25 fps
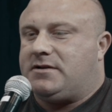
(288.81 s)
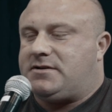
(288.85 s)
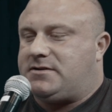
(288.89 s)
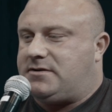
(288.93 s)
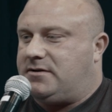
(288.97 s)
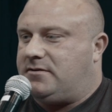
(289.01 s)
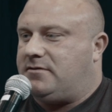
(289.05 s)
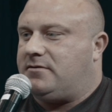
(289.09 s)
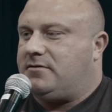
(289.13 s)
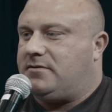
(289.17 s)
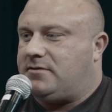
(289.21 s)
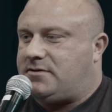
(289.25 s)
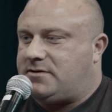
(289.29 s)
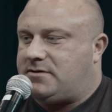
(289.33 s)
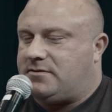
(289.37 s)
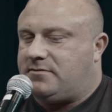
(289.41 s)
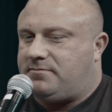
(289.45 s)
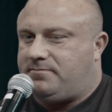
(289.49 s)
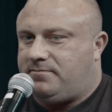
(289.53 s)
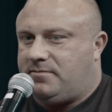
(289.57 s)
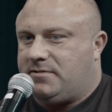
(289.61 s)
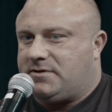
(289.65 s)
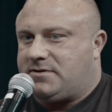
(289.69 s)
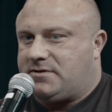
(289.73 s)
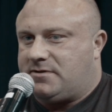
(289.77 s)
it's a
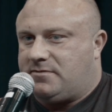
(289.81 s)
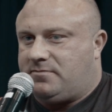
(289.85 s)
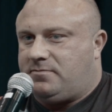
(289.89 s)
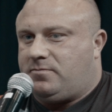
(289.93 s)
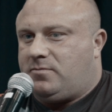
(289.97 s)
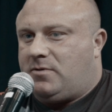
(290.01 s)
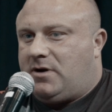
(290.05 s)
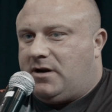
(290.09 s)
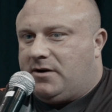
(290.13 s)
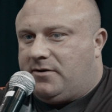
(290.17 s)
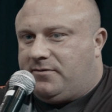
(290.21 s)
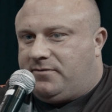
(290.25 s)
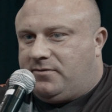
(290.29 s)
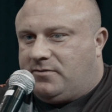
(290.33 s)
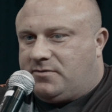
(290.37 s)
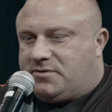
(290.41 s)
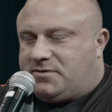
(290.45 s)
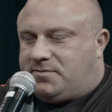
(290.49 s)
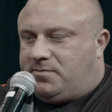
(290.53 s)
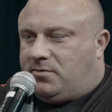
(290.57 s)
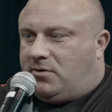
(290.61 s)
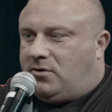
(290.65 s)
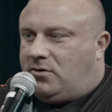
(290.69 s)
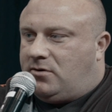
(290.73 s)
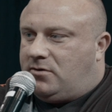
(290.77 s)
wonderful
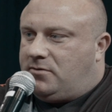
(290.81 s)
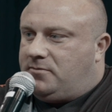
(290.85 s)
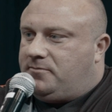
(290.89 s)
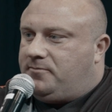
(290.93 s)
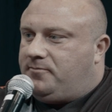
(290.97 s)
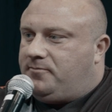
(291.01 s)
sport.